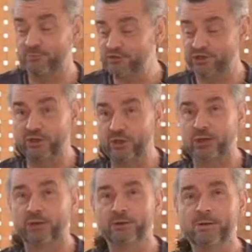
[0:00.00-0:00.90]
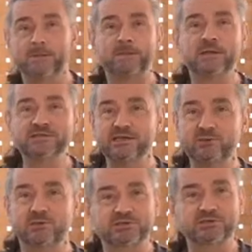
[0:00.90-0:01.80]
a particular
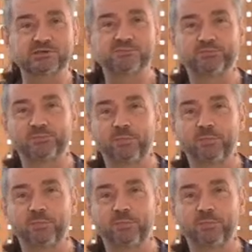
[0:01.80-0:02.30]
sequence.